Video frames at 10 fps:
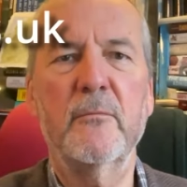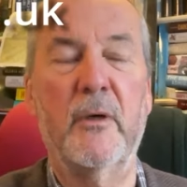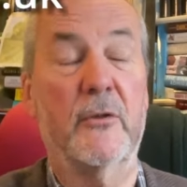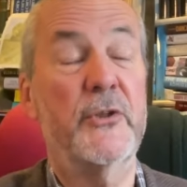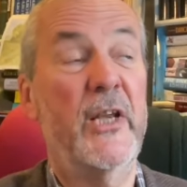
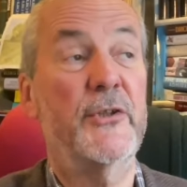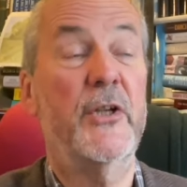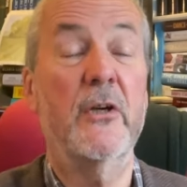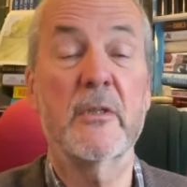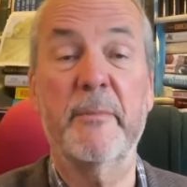well, she
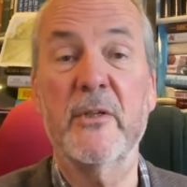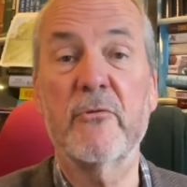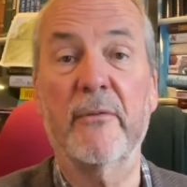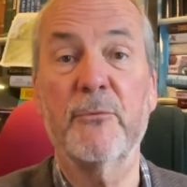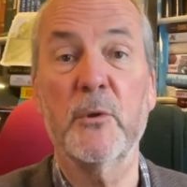actually asked me a
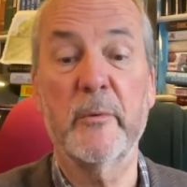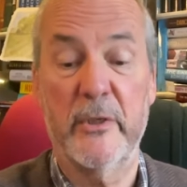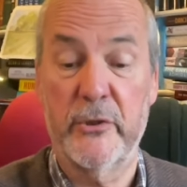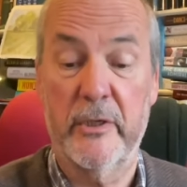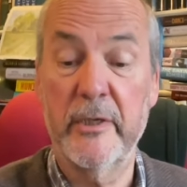straightforward
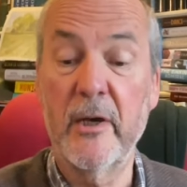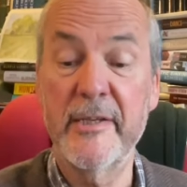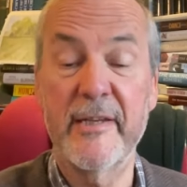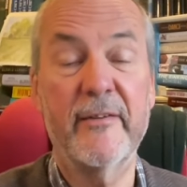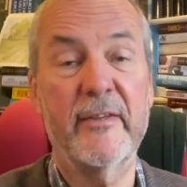question and I
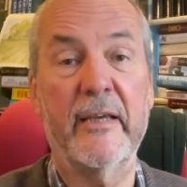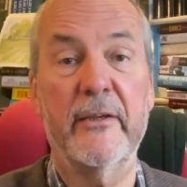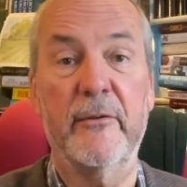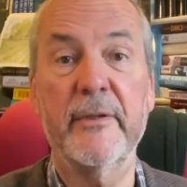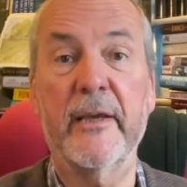said
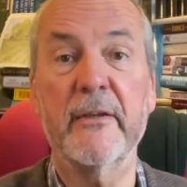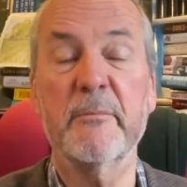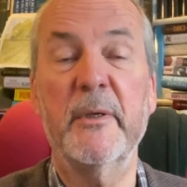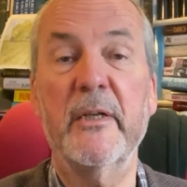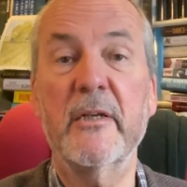thank you, that
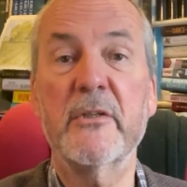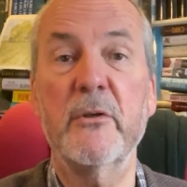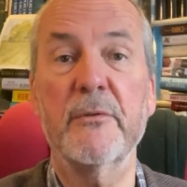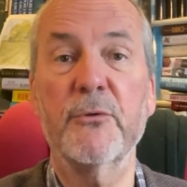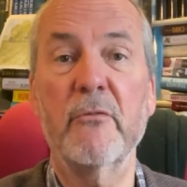gives me an
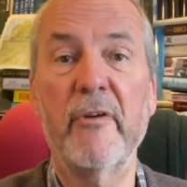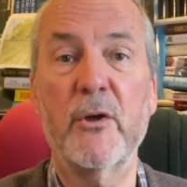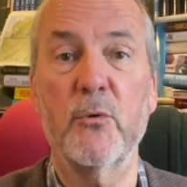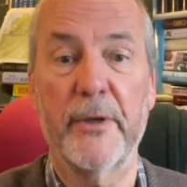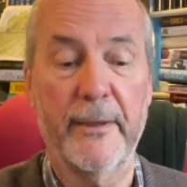excuse for a
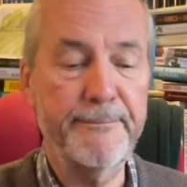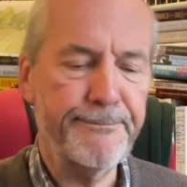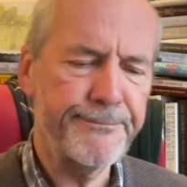recording.